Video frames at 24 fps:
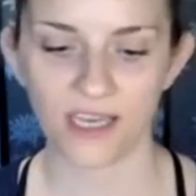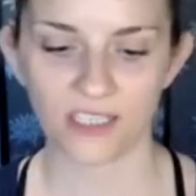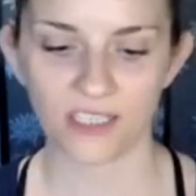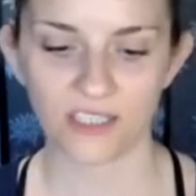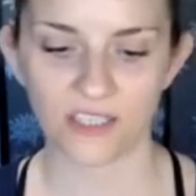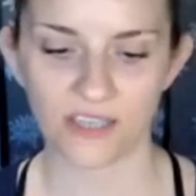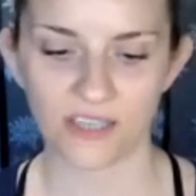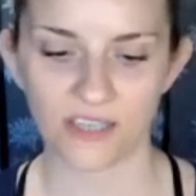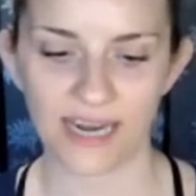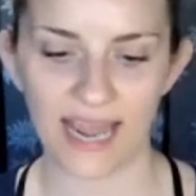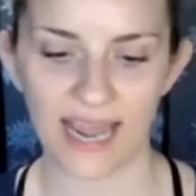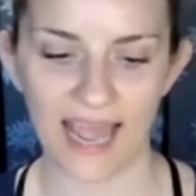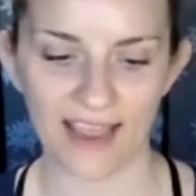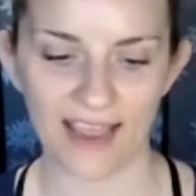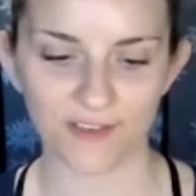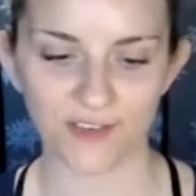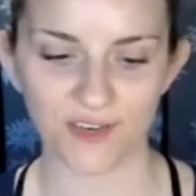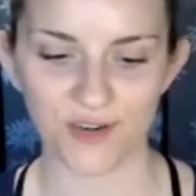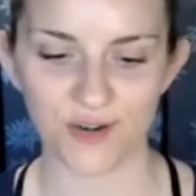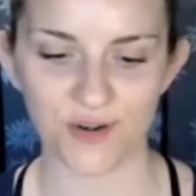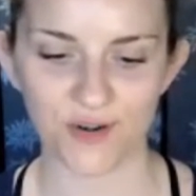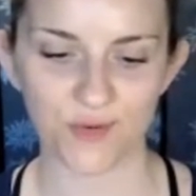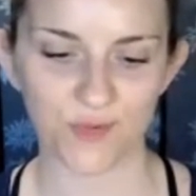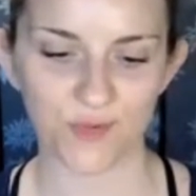So that
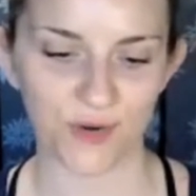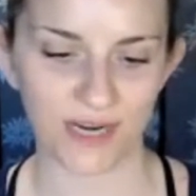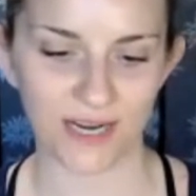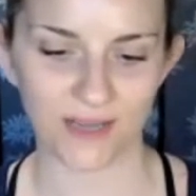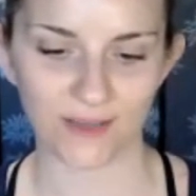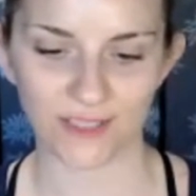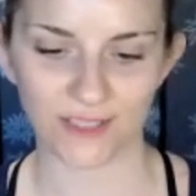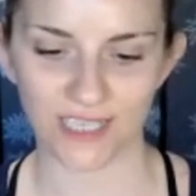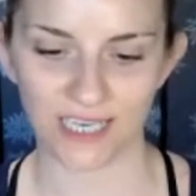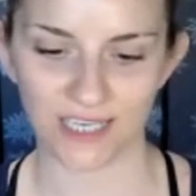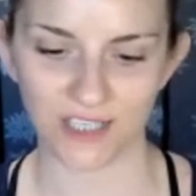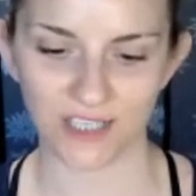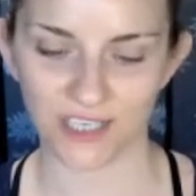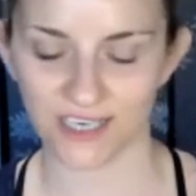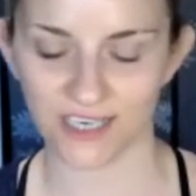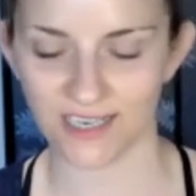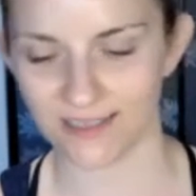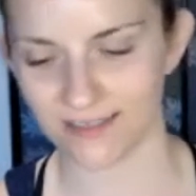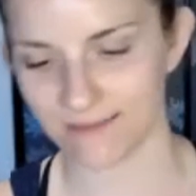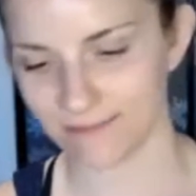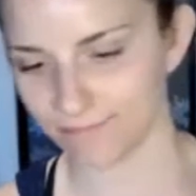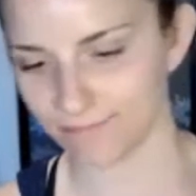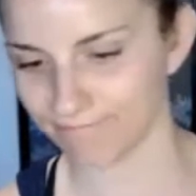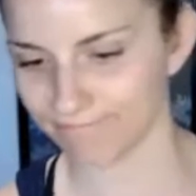afternoon workout
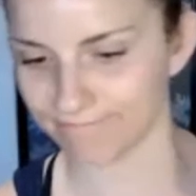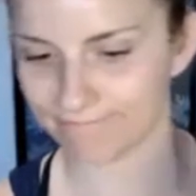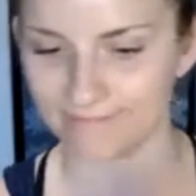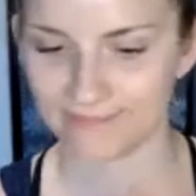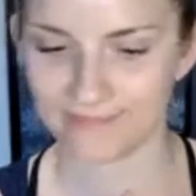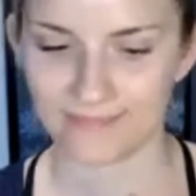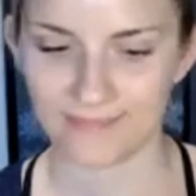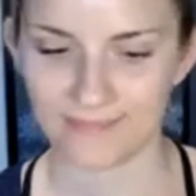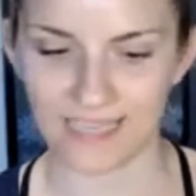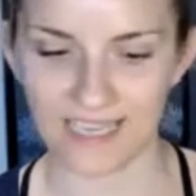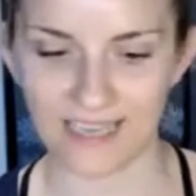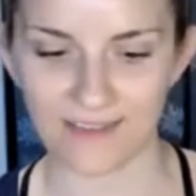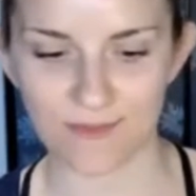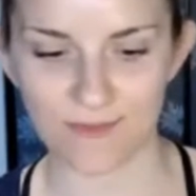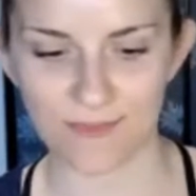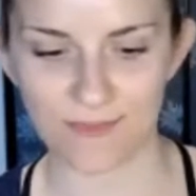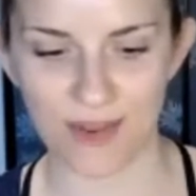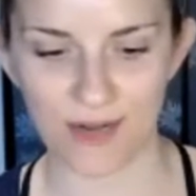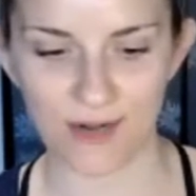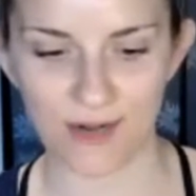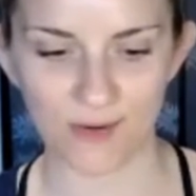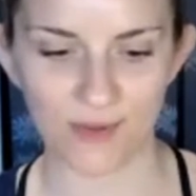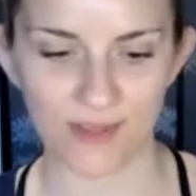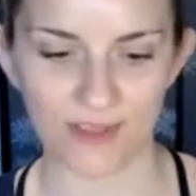session, even
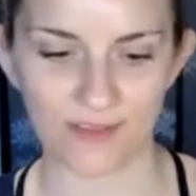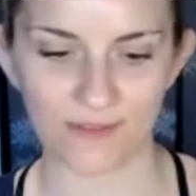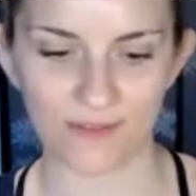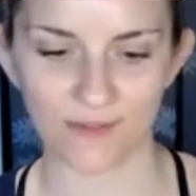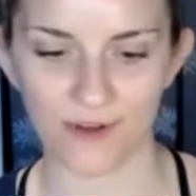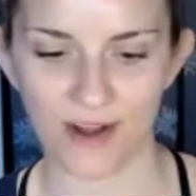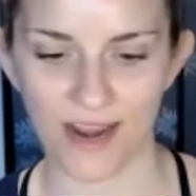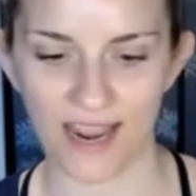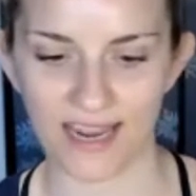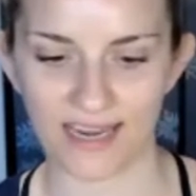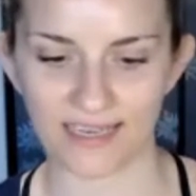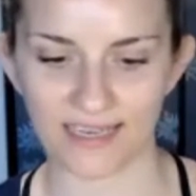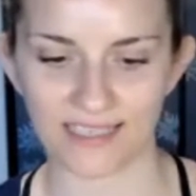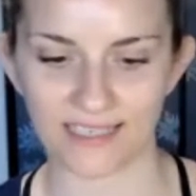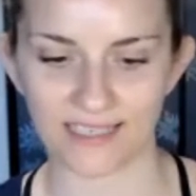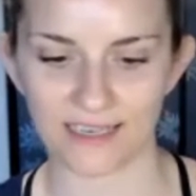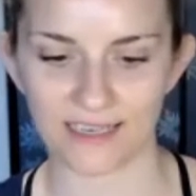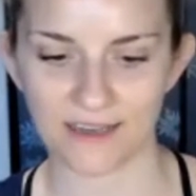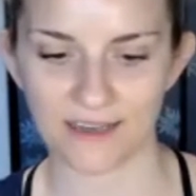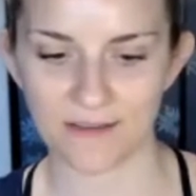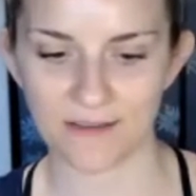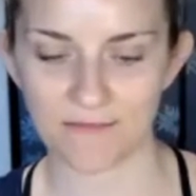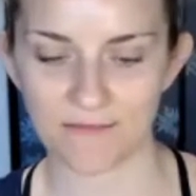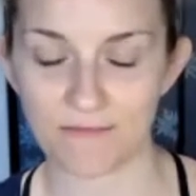better with a friend,
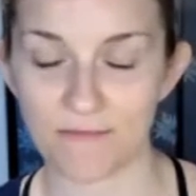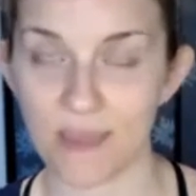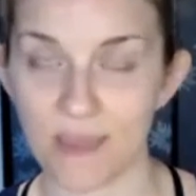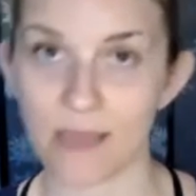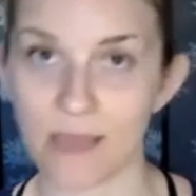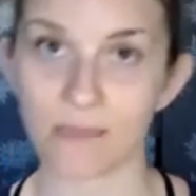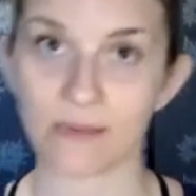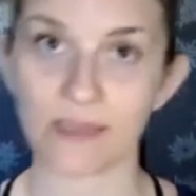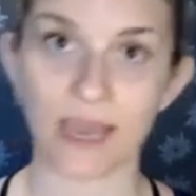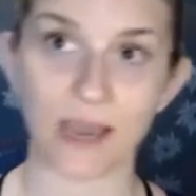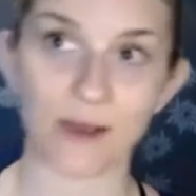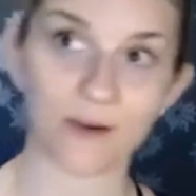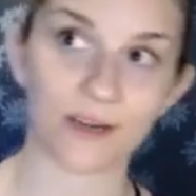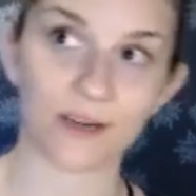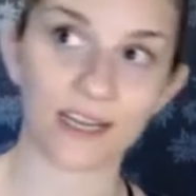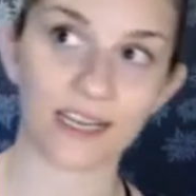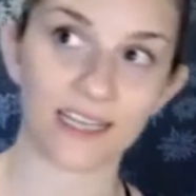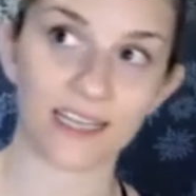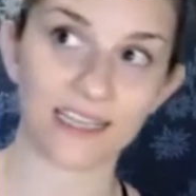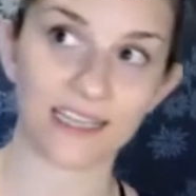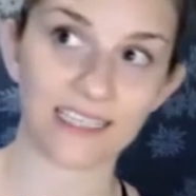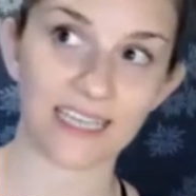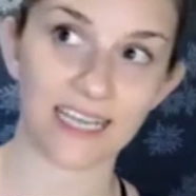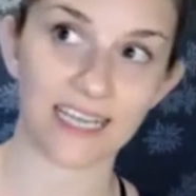maybe out
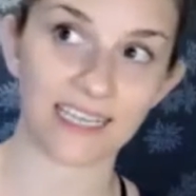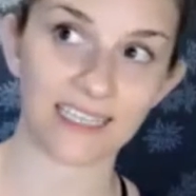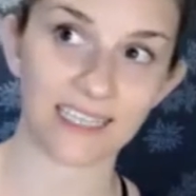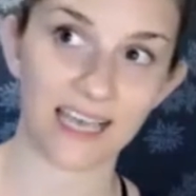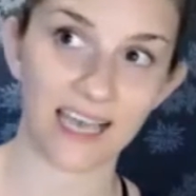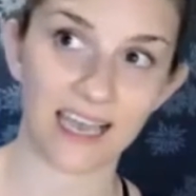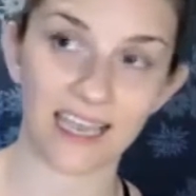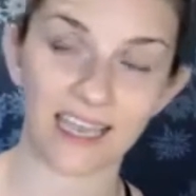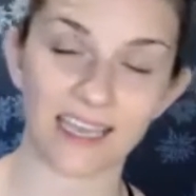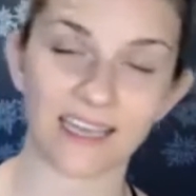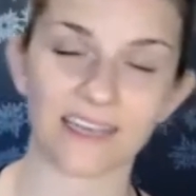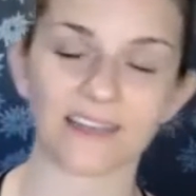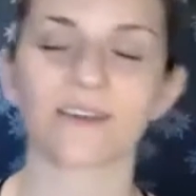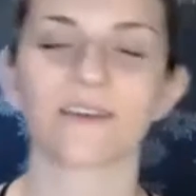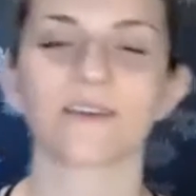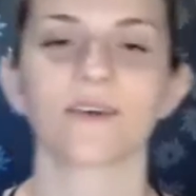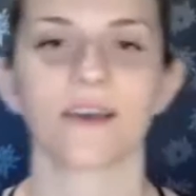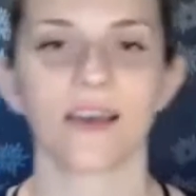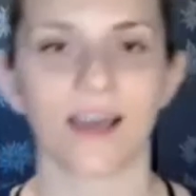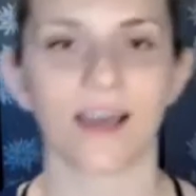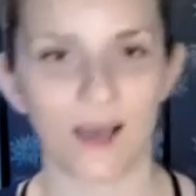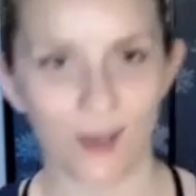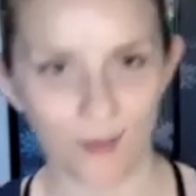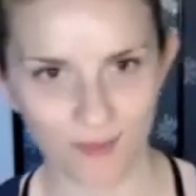in the daylight,
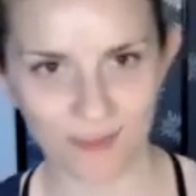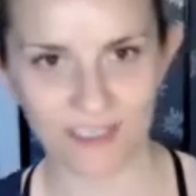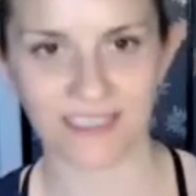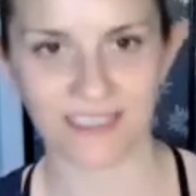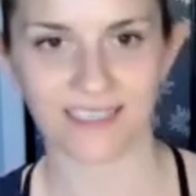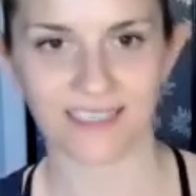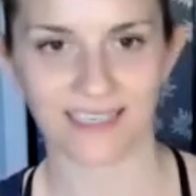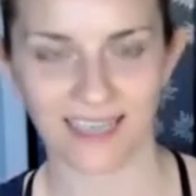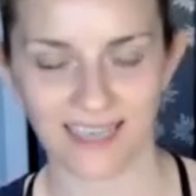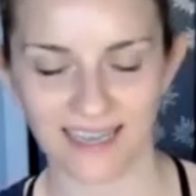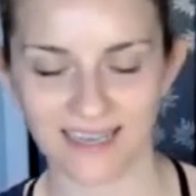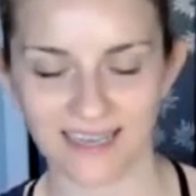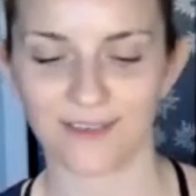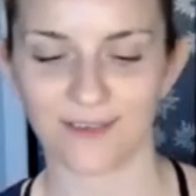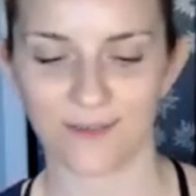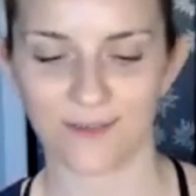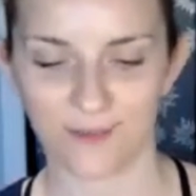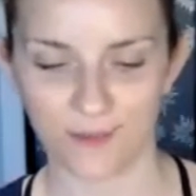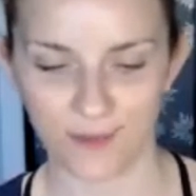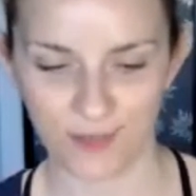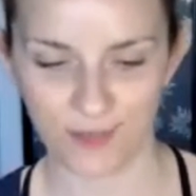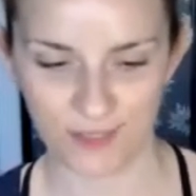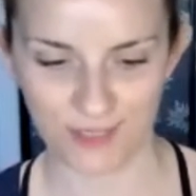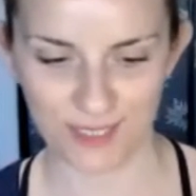helps us again
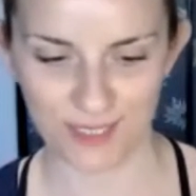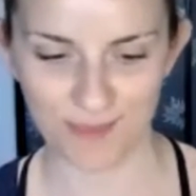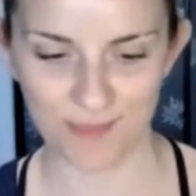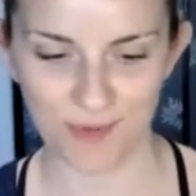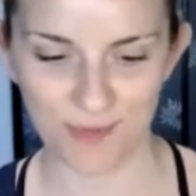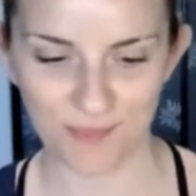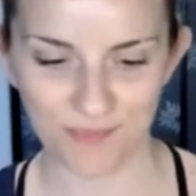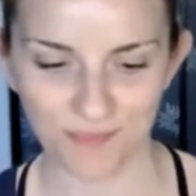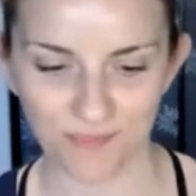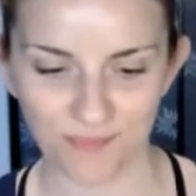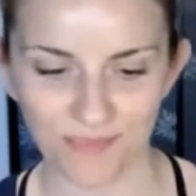for sleep.